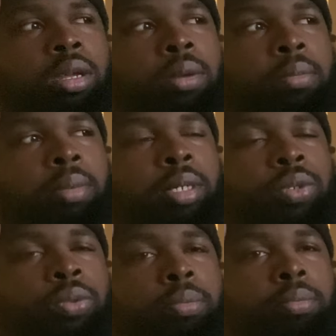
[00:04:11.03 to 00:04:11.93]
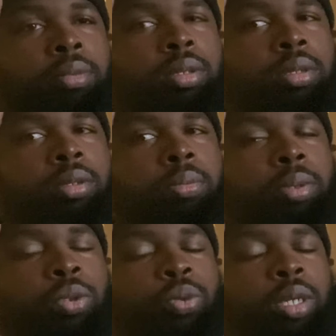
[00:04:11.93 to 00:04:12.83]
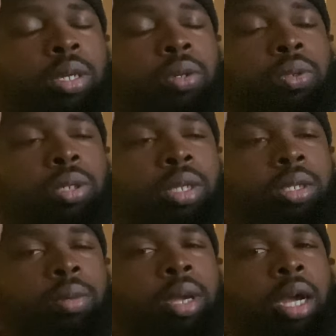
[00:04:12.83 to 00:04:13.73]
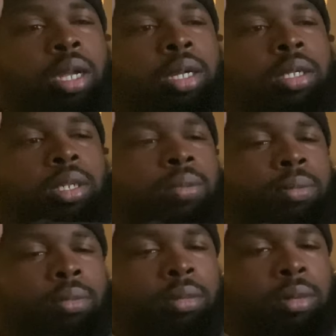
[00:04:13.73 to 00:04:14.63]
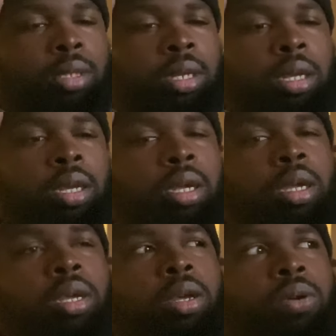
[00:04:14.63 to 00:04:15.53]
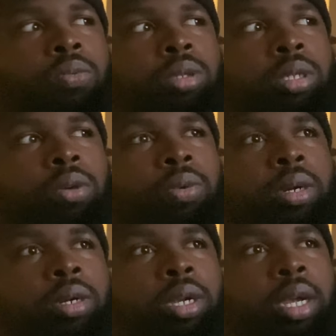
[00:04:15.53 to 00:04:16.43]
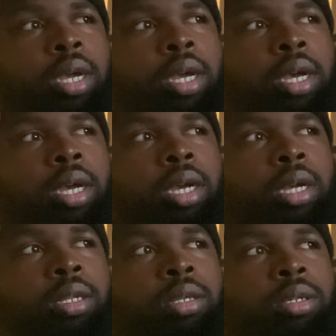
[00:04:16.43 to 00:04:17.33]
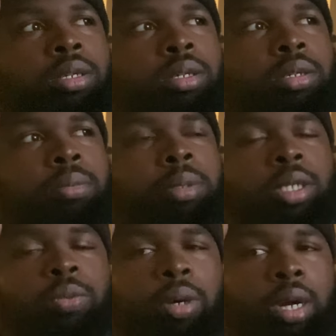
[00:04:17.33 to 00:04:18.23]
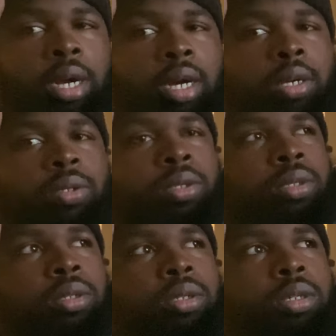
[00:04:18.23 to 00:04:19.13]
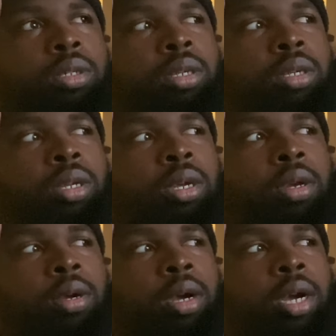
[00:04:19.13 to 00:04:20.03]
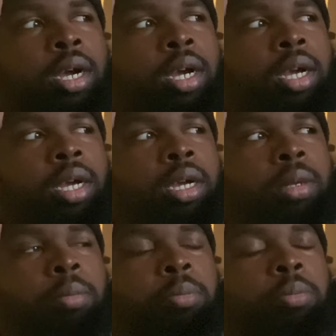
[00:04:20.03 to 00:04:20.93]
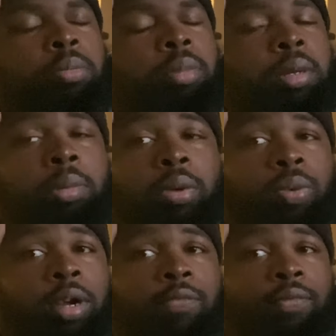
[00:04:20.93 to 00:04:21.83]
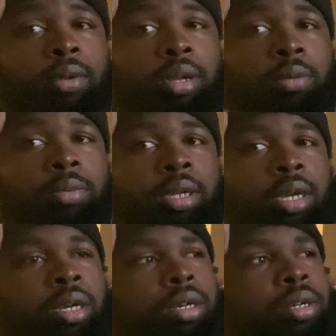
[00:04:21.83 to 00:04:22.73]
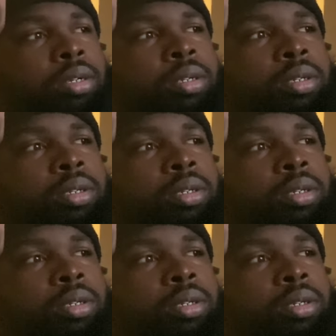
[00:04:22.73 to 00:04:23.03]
But between those years of college, went to go work at the Men's Warehouse. I met my wife up there.